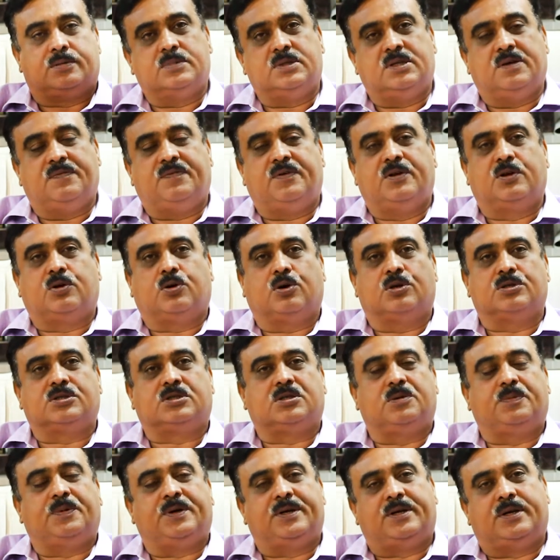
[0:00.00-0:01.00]
They feel
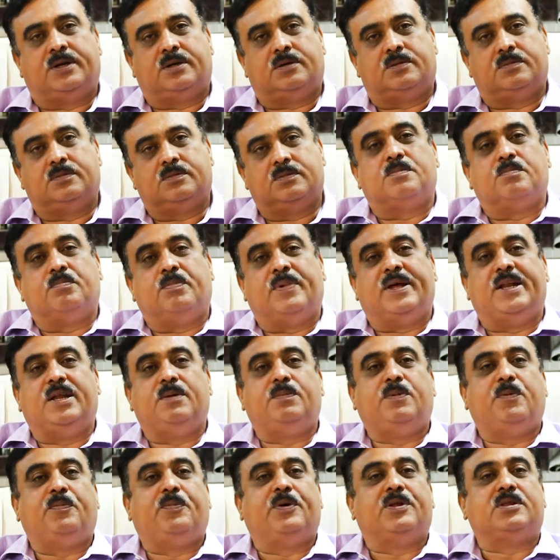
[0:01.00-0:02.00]
constipated. Many
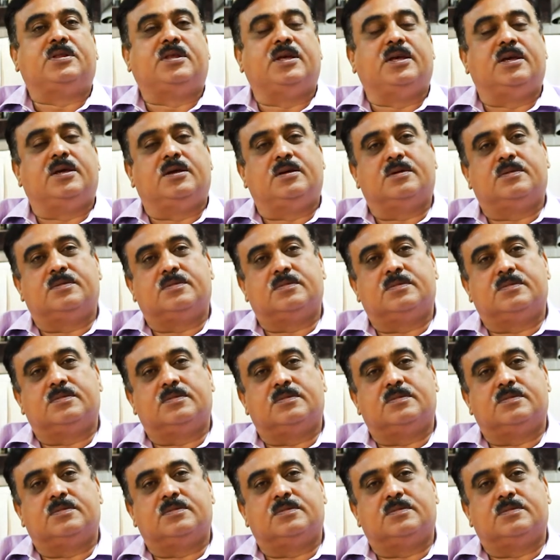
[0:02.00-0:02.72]
people think